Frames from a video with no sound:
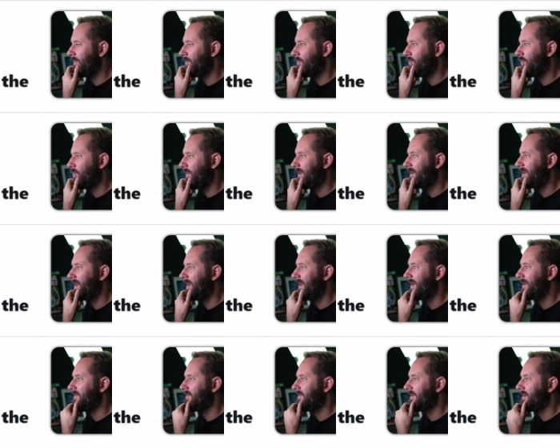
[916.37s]
Red
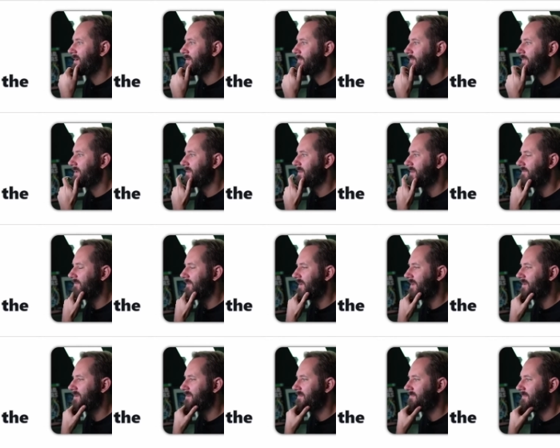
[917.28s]
light therapy and the
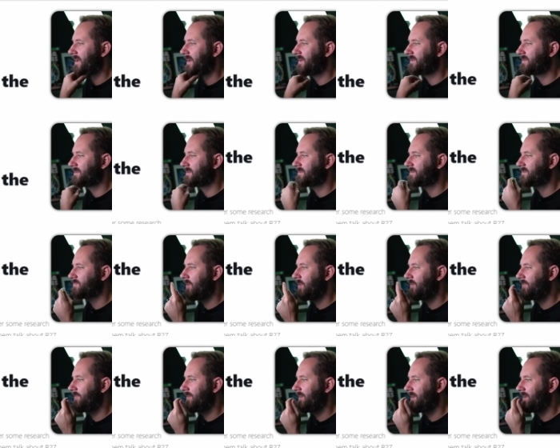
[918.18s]
phantom mask?
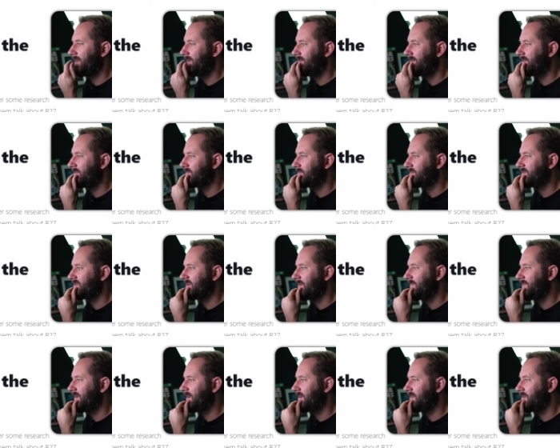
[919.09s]
Small mm -hmm. thing. This was
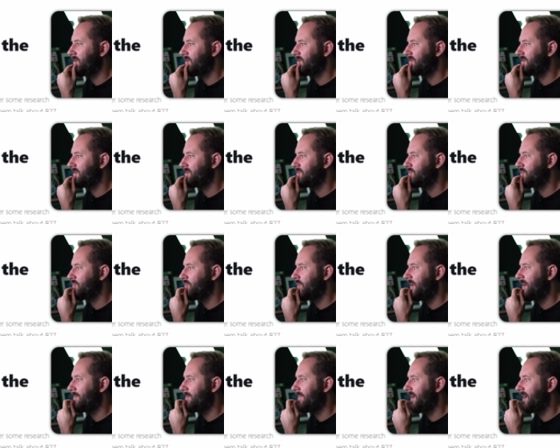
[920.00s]
something I looked into a
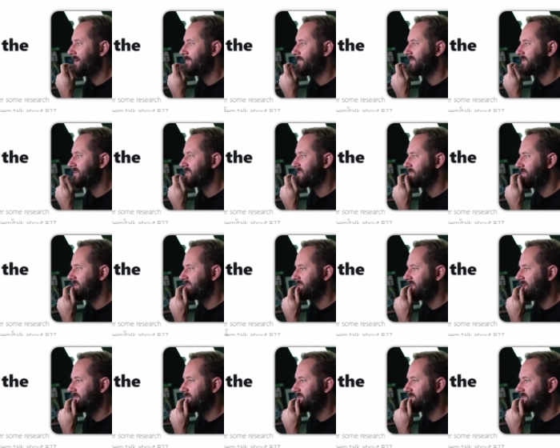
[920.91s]
while back but
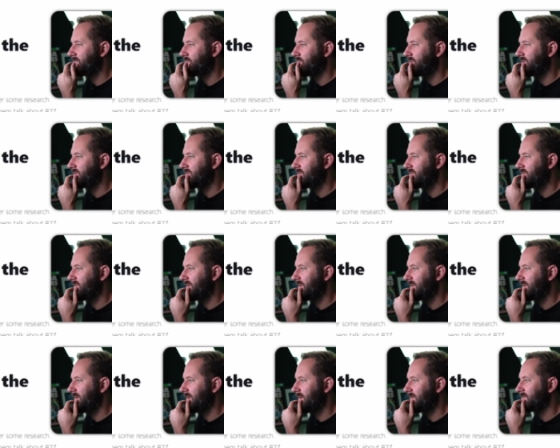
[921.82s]
dismissed after some research
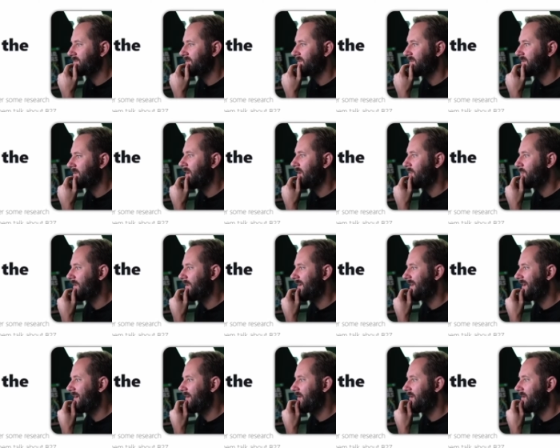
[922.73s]
thinking I was on a
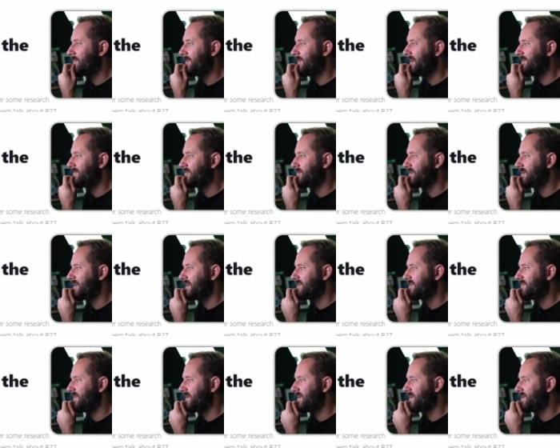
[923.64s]
red herring, but after
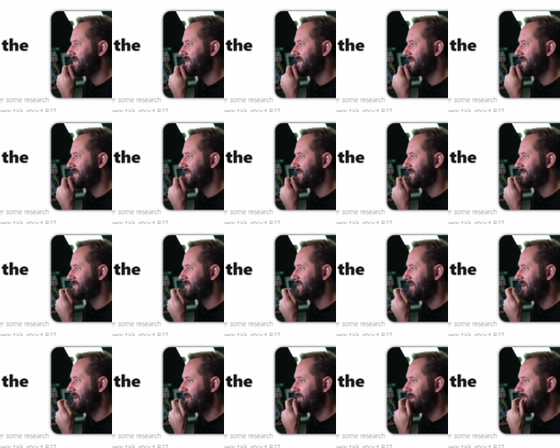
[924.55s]
today's video hearing them
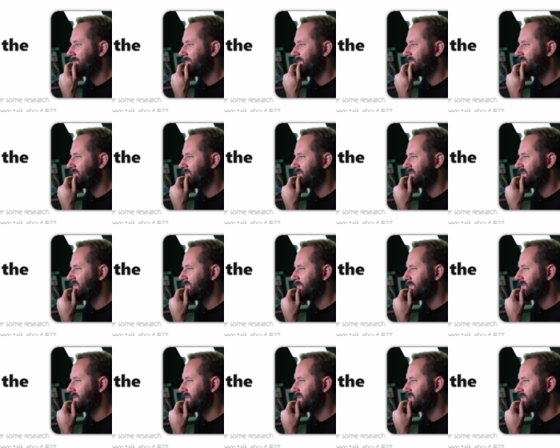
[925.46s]
talk about
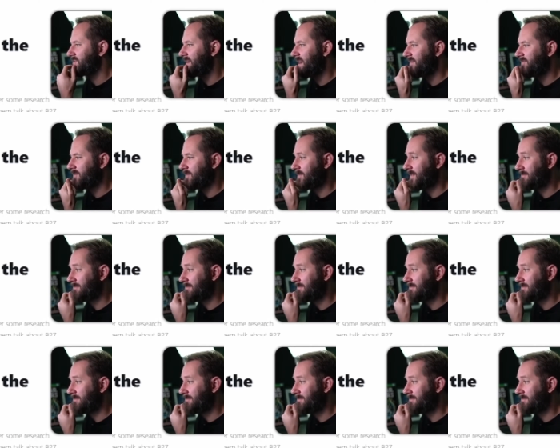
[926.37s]
B27 potentially having